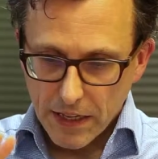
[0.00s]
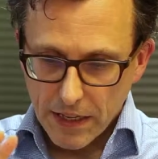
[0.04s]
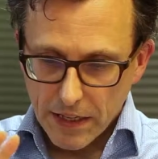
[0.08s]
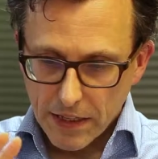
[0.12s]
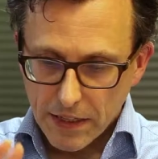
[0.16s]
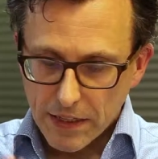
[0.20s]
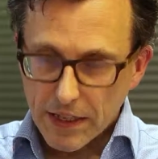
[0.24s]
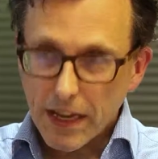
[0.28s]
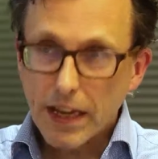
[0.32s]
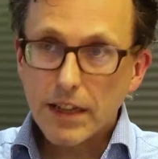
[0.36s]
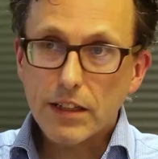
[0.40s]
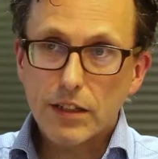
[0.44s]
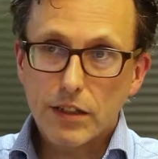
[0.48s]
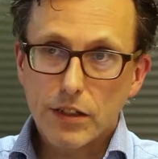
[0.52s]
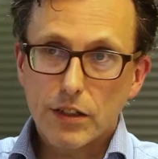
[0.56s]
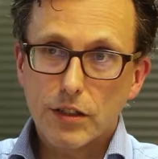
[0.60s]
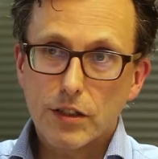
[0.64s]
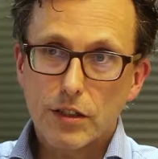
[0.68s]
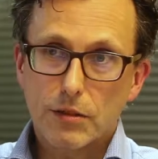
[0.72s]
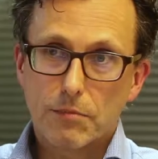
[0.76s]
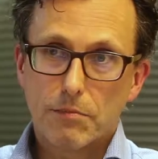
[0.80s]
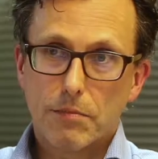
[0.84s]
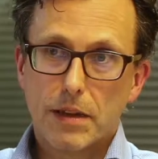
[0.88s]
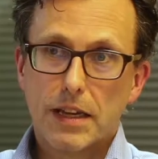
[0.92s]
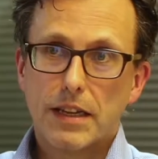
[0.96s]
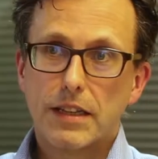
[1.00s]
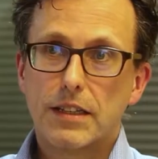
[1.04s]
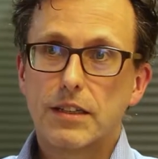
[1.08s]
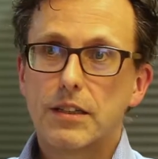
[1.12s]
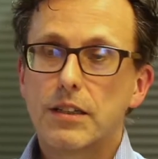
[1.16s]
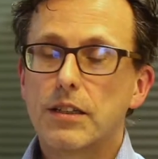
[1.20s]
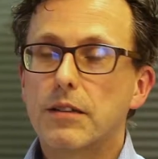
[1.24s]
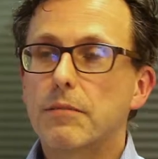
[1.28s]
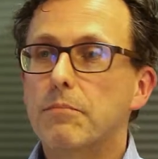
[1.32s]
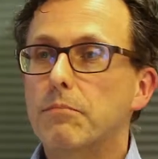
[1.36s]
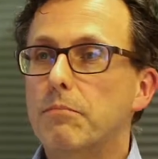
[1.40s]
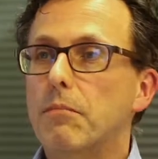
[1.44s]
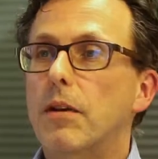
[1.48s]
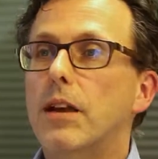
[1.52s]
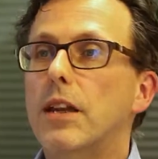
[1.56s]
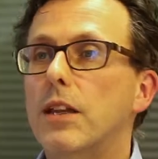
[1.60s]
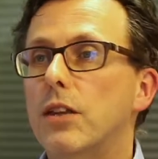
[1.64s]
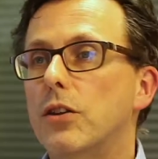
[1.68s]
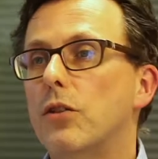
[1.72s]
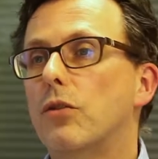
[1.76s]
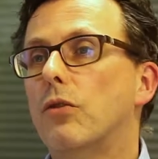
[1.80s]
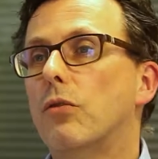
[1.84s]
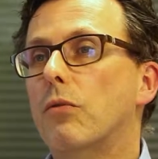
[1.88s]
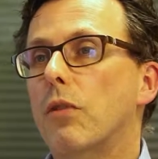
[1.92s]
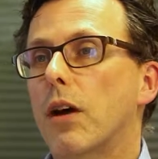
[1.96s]
Debtors means money
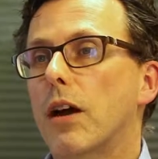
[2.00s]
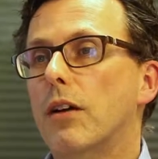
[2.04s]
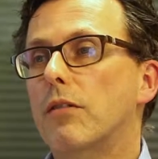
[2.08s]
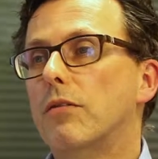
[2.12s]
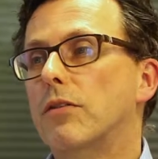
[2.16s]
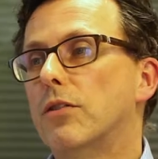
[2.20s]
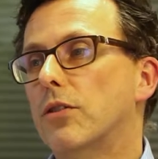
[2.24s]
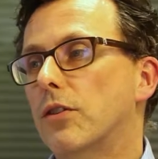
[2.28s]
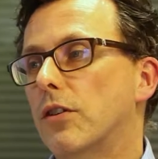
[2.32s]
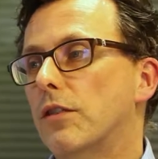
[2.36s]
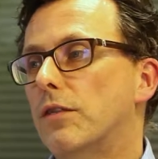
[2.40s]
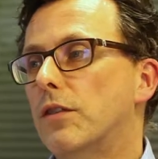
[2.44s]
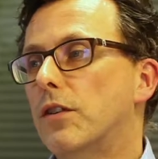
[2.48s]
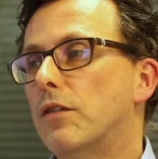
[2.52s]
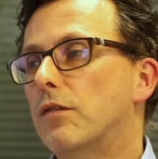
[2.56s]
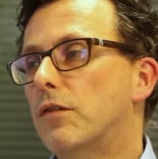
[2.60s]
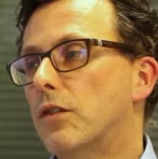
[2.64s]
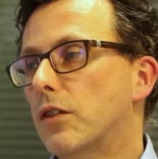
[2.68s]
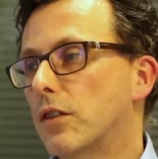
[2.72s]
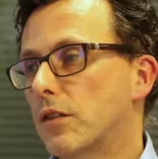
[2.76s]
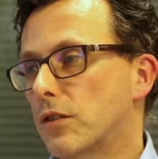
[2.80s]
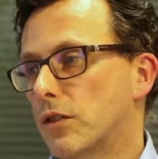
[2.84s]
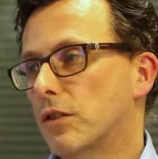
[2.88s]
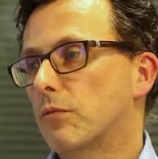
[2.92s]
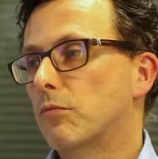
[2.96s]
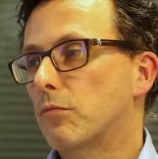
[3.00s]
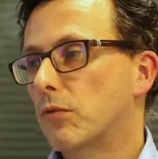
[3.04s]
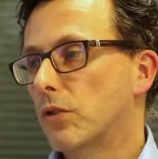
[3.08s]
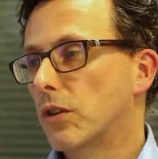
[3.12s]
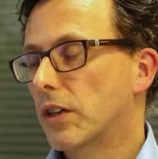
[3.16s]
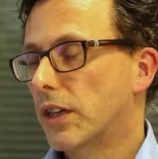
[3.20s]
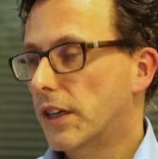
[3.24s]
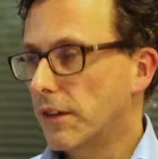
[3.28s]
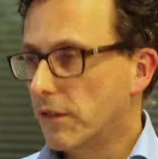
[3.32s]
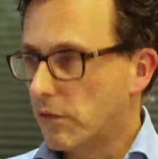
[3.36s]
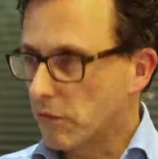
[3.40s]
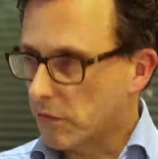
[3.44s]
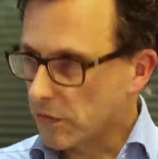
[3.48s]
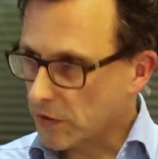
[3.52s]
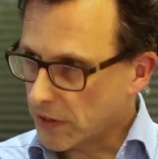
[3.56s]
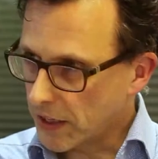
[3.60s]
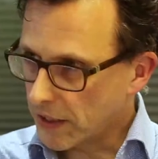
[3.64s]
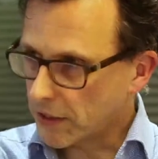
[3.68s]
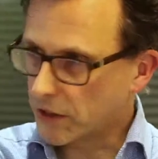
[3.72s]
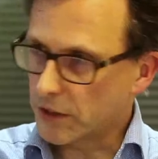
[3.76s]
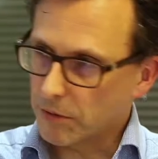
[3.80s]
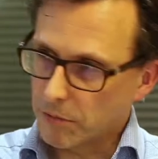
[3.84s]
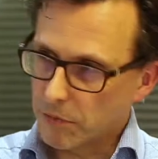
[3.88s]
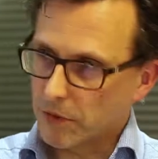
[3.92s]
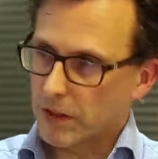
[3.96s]
you're owed. So if you've done some work, you've sent
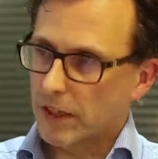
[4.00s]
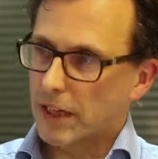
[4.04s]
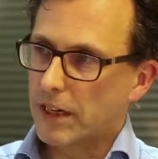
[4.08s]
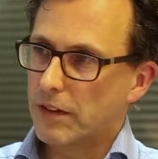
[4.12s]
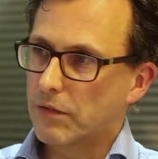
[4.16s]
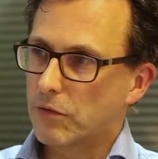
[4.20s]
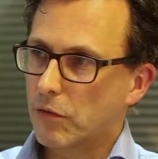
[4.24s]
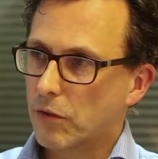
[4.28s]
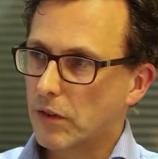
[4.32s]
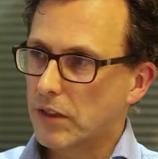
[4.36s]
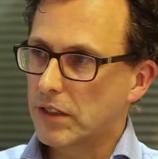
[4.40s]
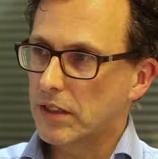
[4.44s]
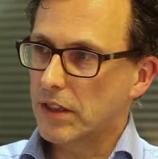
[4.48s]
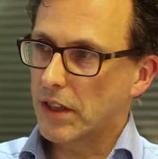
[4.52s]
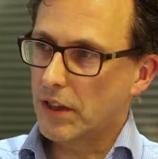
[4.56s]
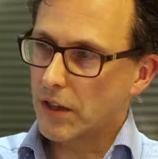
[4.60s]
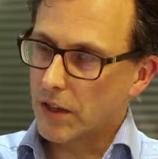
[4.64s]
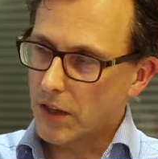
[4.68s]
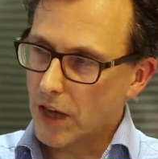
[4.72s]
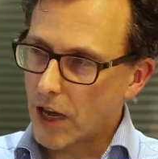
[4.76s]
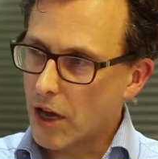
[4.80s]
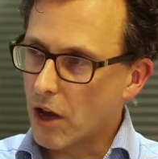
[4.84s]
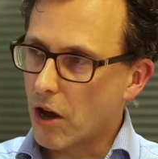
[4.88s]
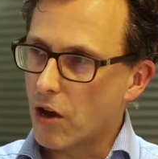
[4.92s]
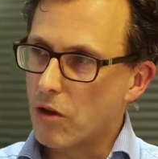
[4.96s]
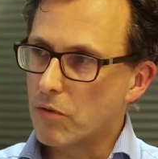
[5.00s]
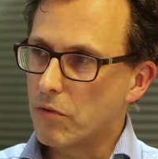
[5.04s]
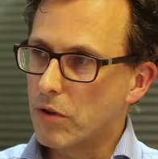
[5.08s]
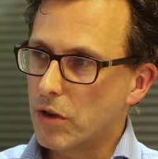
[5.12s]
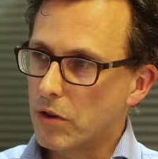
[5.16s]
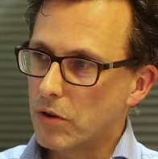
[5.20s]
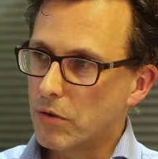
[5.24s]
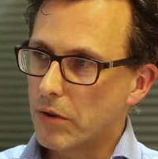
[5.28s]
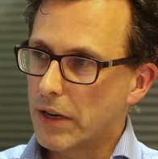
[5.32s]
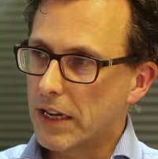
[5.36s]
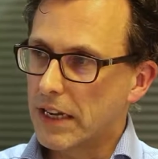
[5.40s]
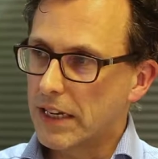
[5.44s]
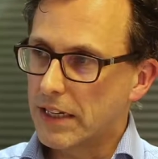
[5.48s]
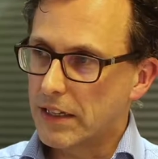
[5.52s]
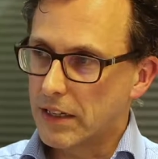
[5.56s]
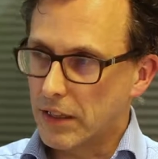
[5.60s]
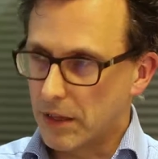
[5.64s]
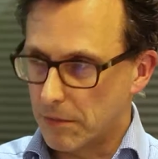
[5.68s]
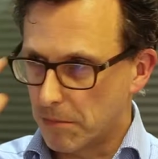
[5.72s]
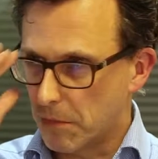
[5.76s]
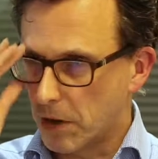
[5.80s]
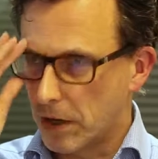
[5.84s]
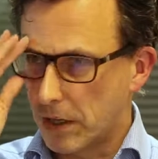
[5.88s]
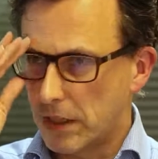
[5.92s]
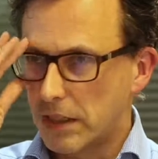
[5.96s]
someone an invoice, they owe you it, the
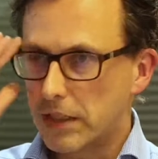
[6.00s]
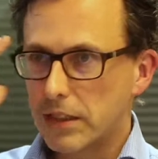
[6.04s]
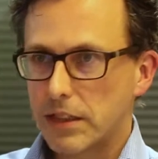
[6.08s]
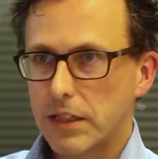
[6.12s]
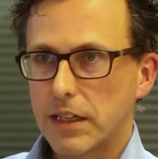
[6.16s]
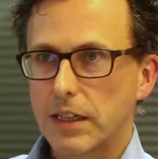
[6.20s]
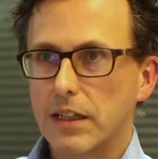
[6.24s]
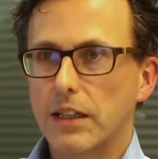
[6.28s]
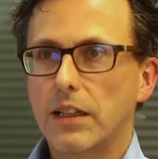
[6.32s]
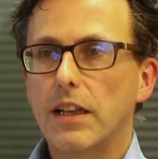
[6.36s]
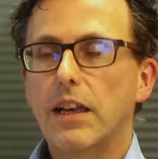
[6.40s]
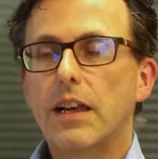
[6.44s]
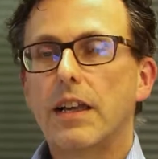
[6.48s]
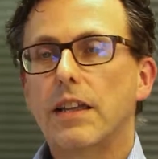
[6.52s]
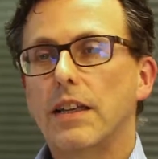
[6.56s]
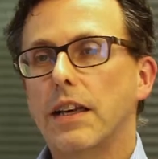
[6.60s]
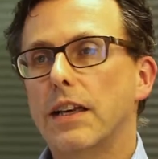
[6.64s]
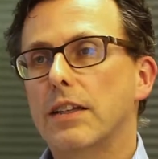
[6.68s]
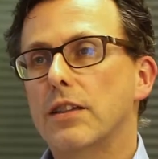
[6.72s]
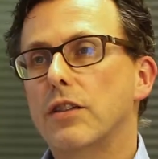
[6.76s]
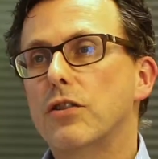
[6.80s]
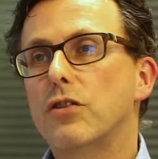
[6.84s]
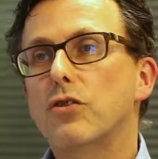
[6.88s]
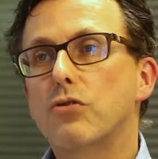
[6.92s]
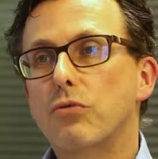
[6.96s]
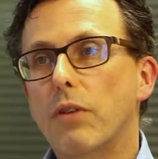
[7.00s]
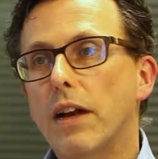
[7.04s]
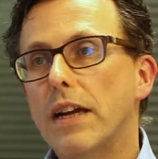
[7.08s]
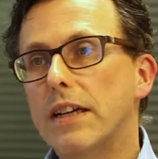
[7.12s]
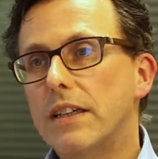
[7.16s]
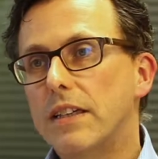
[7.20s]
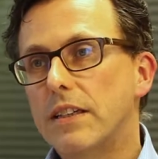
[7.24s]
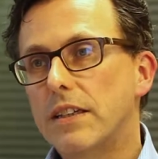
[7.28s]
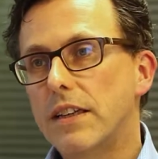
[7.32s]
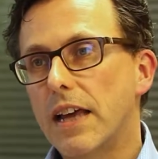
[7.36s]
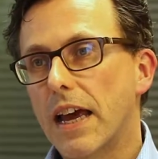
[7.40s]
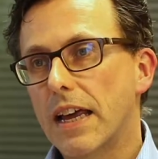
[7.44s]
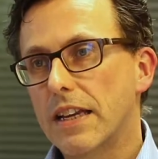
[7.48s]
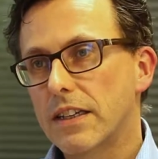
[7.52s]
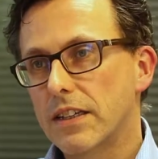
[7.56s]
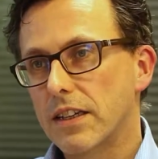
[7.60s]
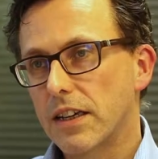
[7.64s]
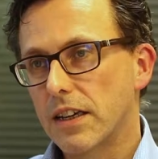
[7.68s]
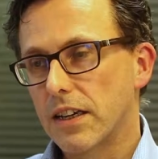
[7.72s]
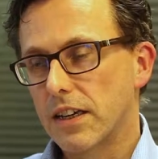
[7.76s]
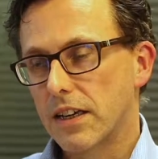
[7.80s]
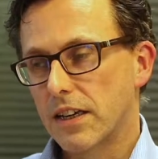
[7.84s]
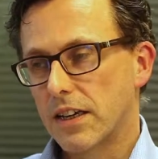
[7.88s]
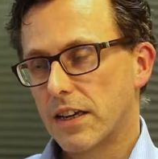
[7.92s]
money still, that's a trade debtor.